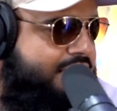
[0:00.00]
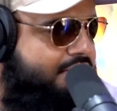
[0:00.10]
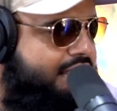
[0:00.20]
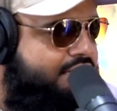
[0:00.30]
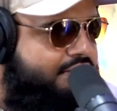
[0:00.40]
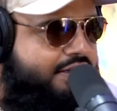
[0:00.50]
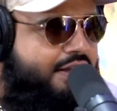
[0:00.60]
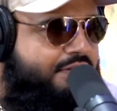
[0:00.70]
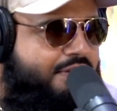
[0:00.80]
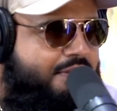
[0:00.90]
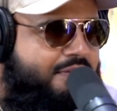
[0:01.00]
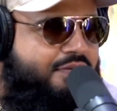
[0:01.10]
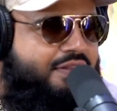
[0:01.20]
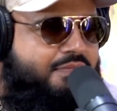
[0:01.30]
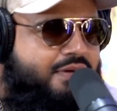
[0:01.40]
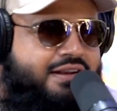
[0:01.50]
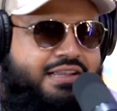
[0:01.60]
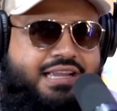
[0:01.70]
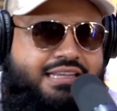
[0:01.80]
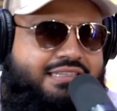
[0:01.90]
to 6th Street Coffee right before the
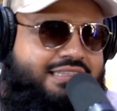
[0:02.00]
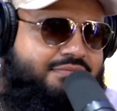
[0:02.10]
podcast.